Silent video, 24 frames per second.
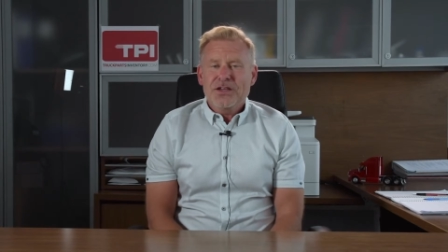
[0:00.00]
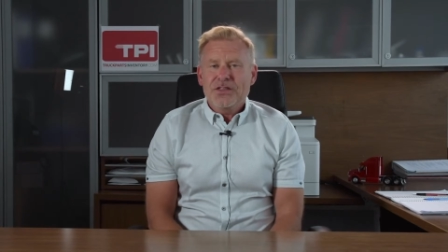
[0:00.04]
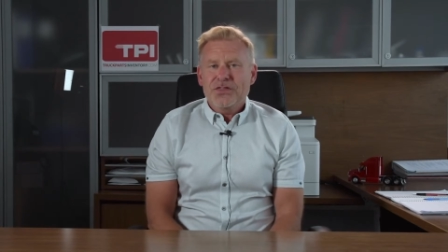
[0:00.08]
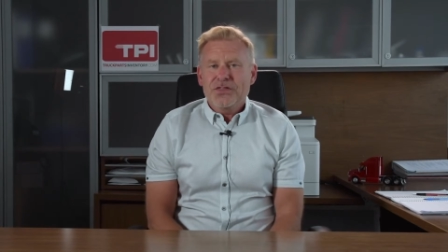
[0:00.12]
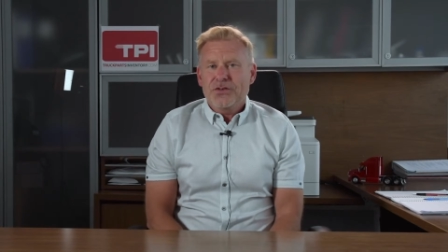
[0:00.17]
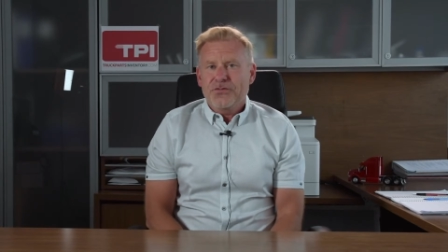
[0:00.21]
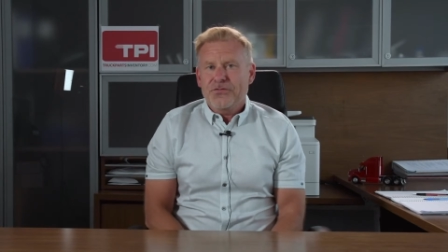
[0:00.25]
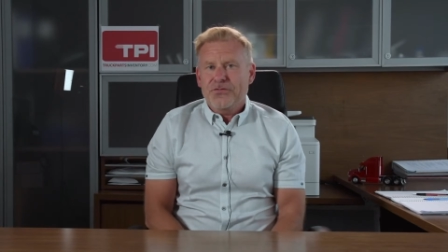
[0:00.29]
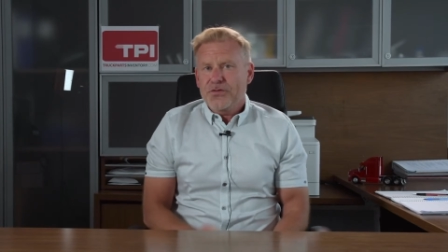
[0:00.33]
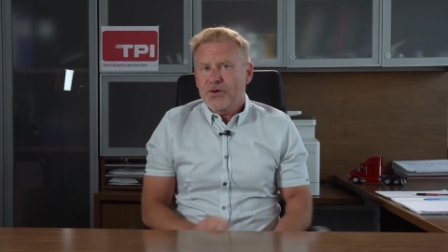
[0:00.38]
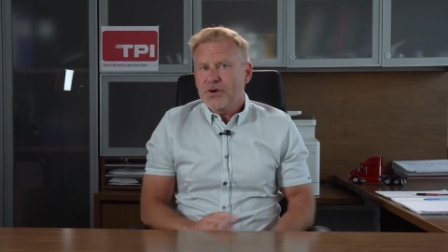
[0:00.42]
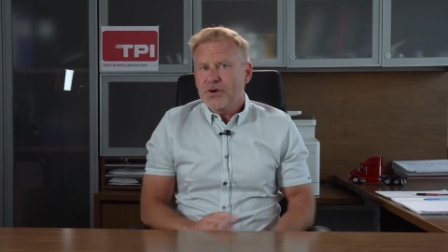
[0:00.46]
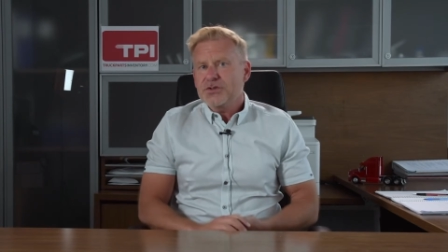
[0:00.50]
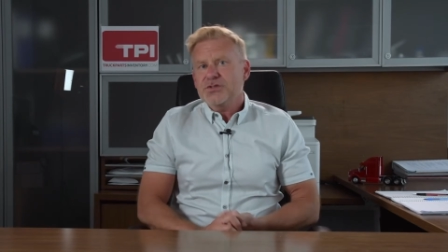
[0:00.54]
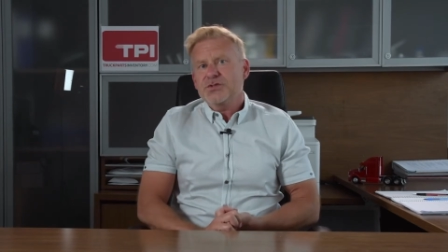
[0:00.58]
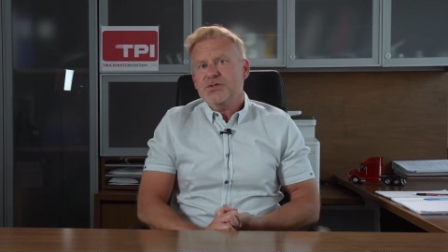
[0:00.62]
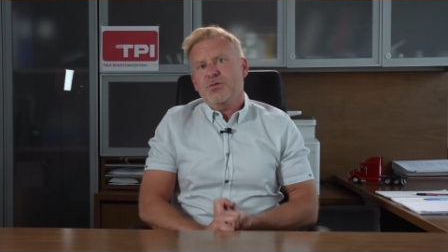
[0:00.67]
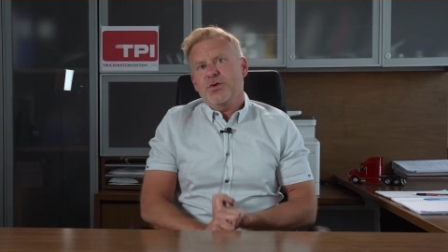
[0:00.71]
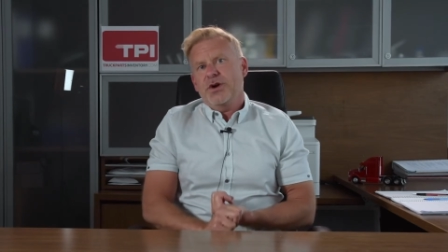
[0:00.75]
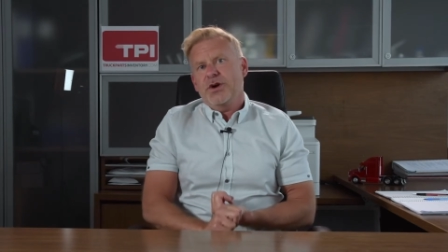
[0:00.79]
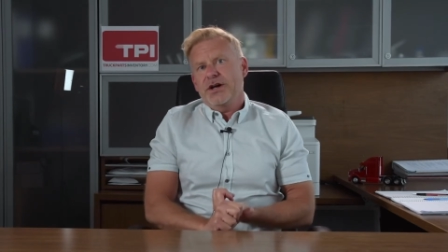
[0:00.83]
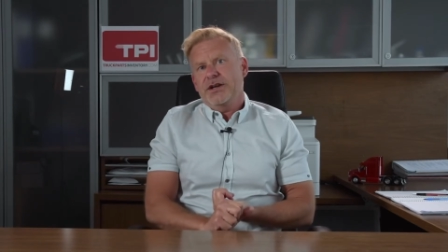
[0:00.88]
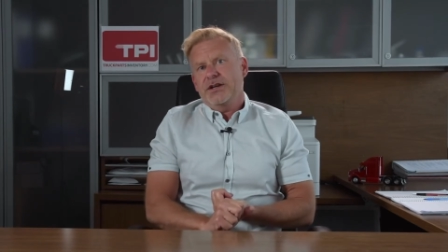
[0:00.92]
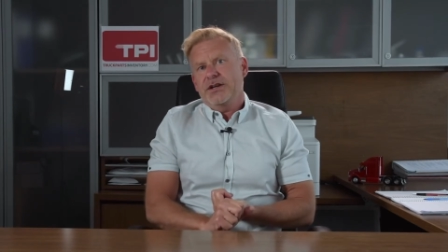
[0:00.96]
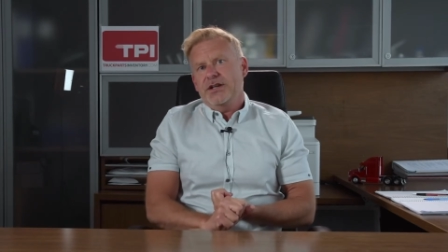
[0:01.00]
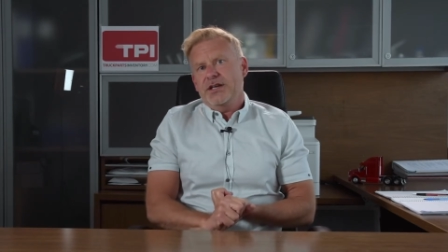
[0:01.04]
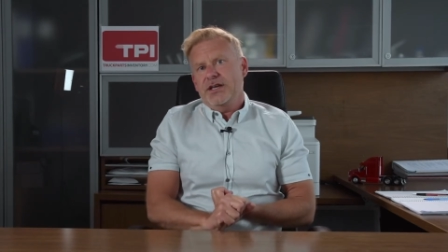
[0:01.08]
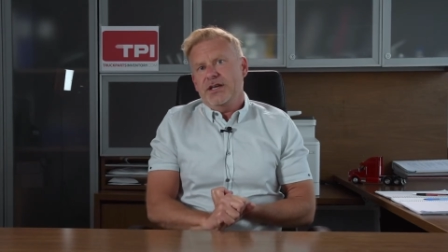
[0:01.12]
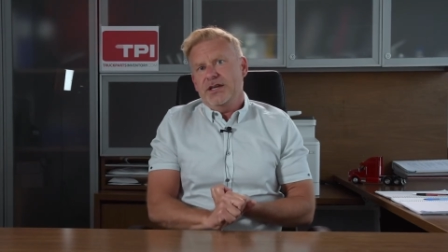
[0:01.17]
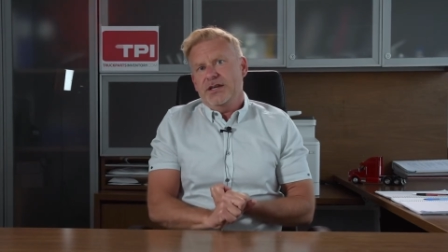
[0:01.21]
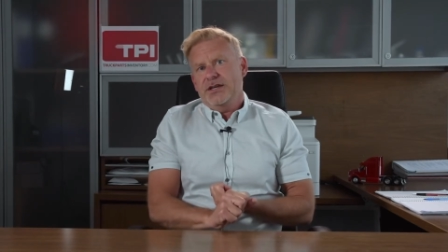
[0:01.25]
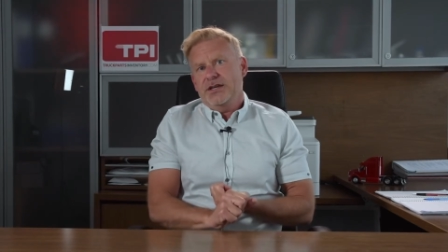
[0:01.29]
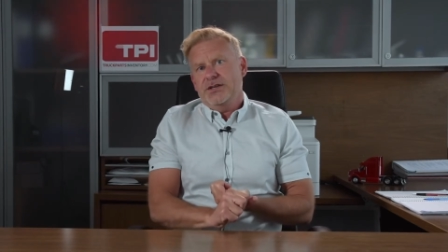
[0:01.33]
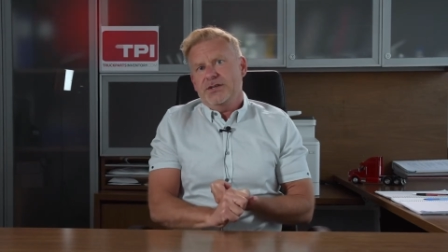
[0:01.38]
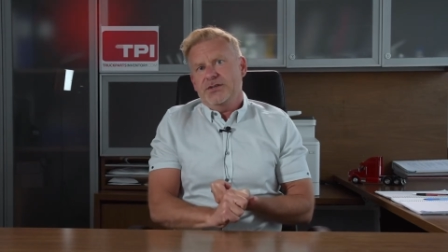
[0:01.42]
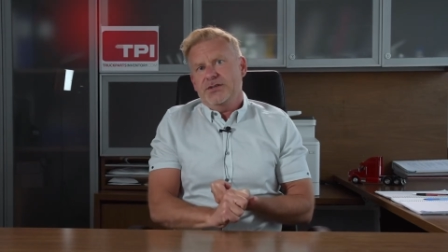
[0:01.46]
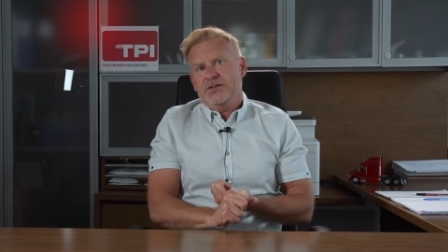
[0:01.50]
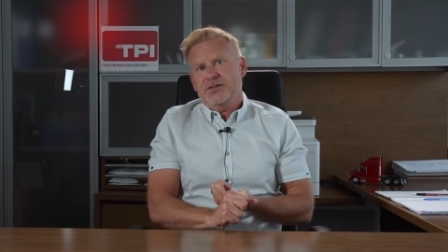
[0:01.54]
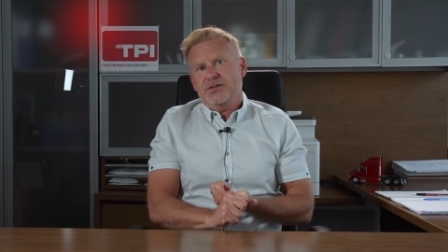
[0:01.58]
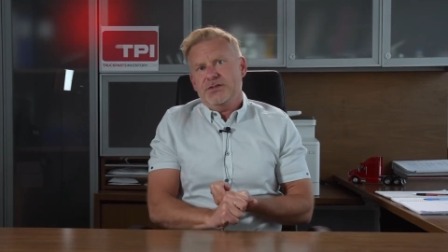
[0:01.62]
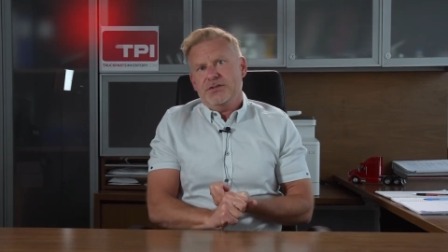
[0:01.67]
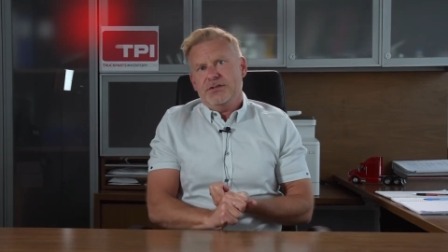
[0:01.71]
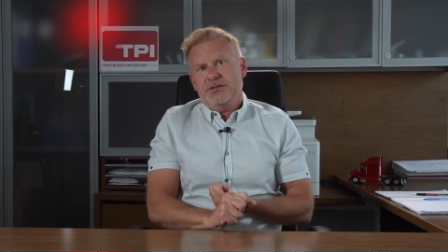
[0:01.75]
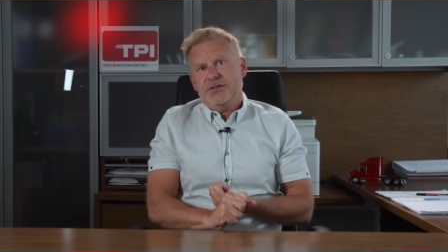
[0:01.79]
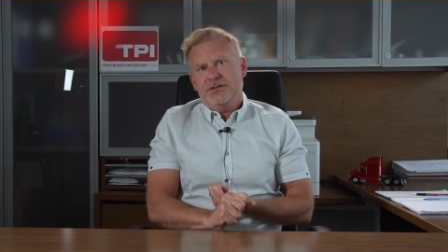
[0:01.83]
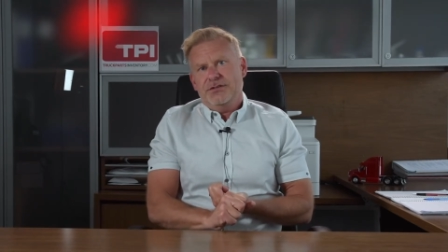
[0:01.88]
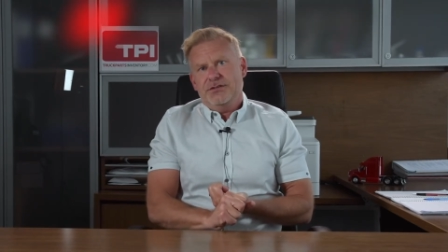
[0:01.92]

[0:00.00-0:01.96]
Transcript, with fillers: The first one is